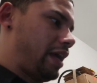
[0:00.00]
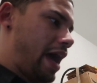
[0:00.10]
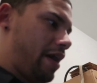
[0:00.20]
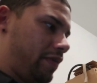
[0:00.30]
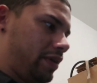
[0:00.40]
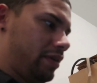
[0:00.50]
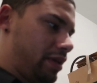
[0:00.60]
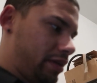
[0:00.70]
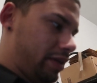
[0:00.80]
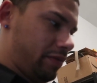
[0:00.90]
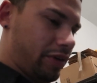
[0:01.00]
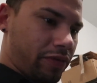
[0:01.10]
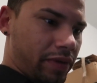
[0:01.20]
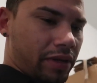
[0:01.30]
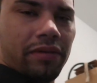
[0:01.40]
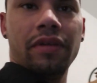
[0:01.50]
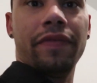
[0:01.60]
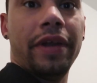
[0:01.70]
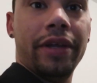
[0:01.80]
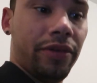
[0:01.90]
to have it and then get rid of it
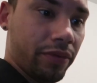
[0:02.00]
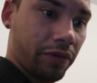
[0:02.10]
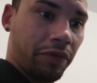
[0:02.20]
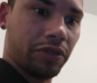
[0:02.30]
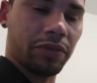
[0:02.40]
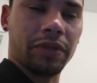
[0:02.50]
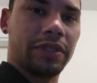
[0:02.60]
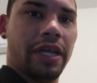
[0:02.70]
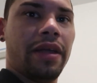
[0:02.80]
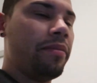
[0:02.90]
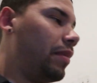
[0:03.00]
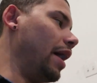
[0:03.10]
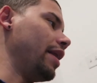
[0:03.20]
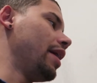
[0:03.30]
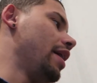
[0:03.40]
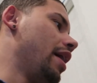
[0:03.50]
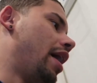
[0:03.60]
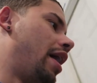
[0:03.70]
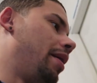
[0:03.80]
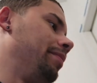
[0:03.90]
if I need to in the future. We'll see. But
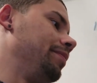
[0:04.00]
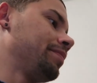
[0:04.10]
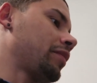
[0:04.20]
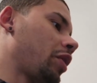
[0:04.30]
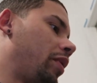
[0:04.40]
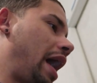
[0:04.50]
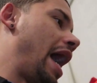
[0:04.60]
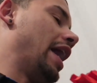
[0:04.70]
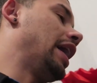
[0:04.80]
I